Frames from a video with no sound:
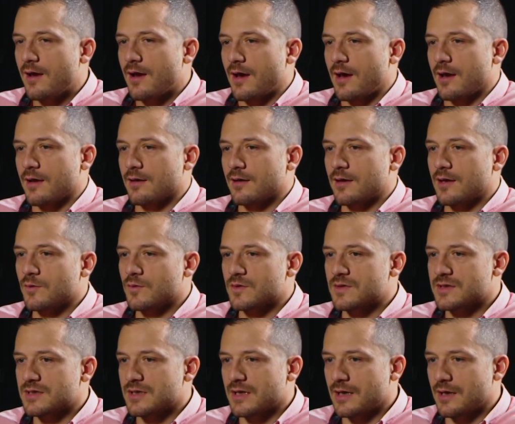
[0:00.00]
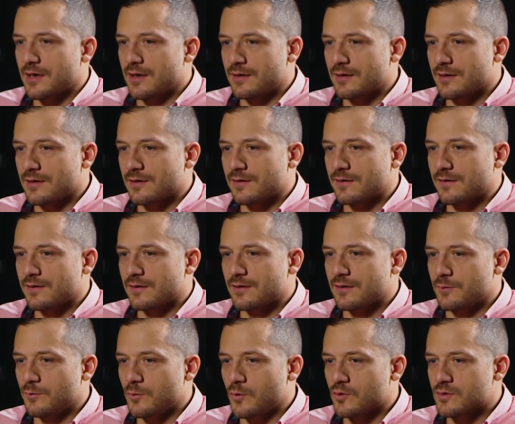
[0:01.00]
And he was saying that
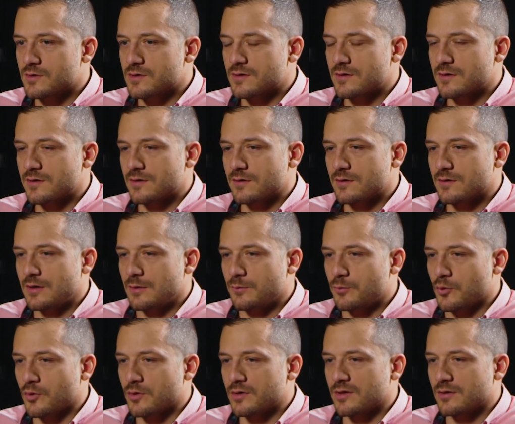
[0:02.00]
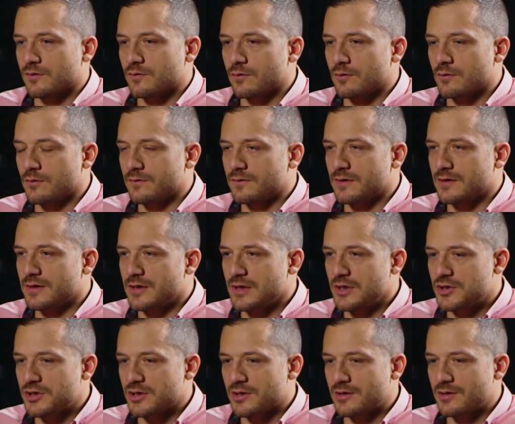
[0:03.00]
the most important role of the
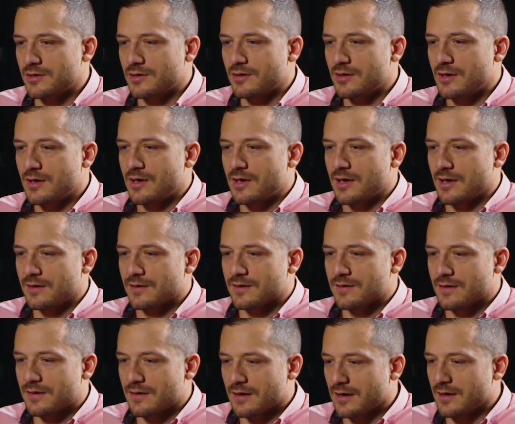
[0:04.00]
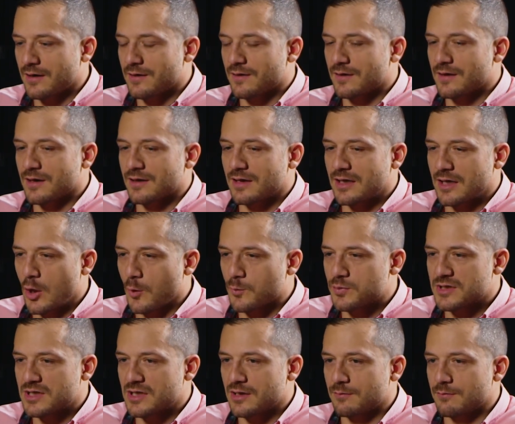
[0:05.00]
teacher and the thing that
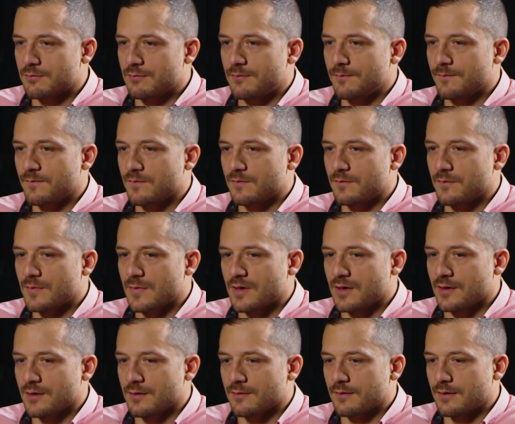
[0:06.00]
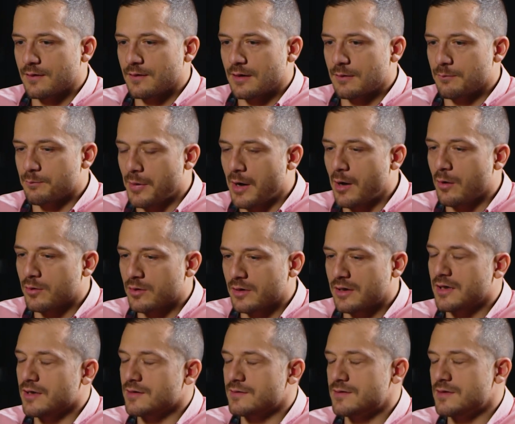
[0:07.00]
helps him empower
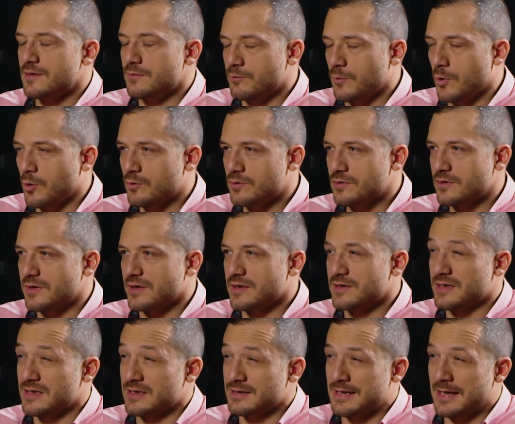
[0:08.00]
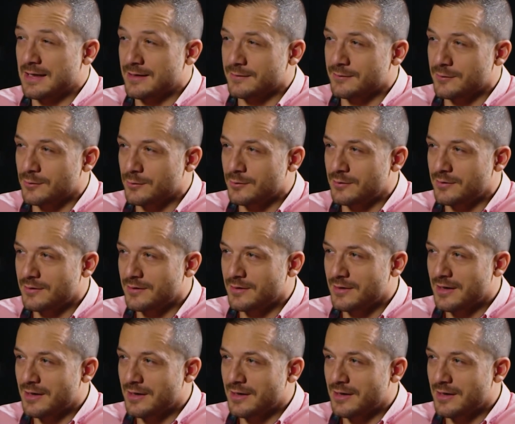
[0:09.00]
kids the most is his attitude.